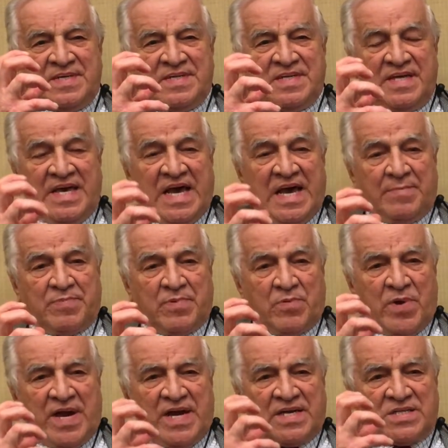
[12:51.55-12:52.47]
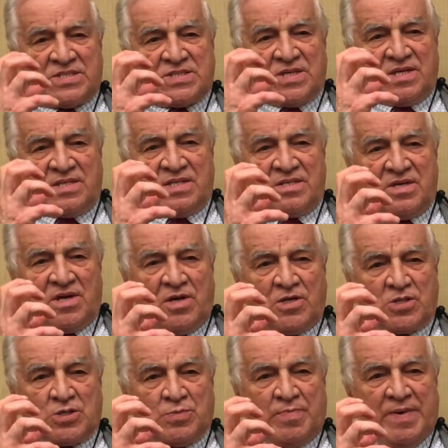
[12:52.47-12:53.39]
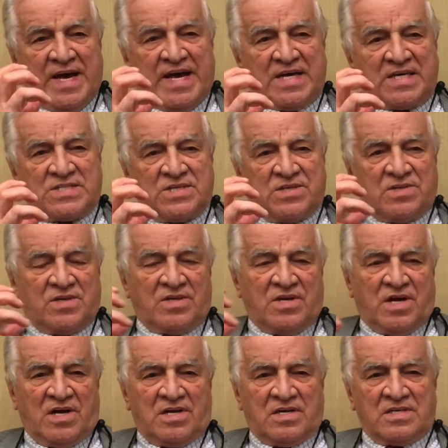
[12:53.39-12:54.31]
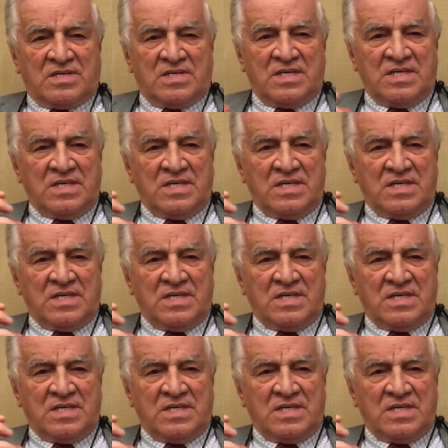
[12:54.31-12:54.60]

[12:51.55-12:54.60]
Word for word: the apparatus on the dog's back so the dog